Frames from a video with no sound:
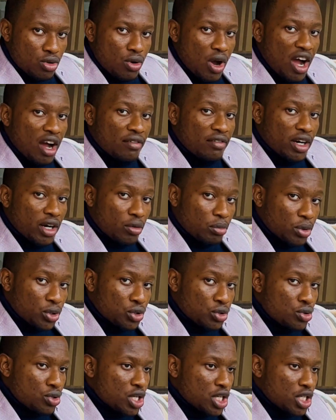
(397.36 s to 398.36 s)
have an
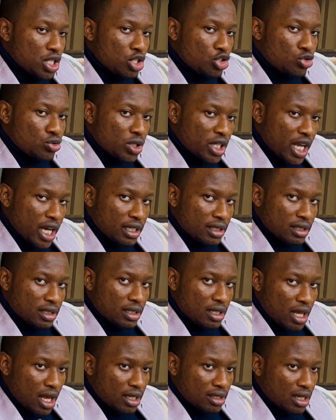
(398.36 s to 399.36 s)
opportunity to test
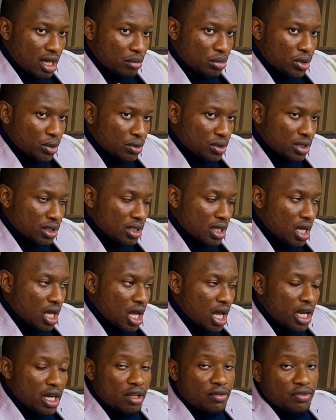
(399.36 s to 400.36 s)
the assumptions,
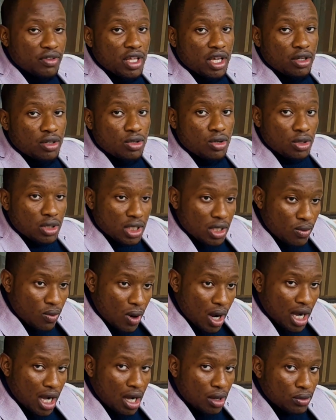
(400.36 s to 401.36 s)
and if they don't
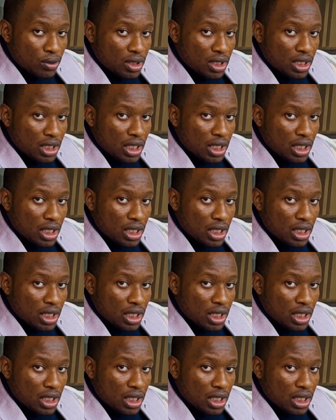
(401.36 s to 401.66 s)
work out,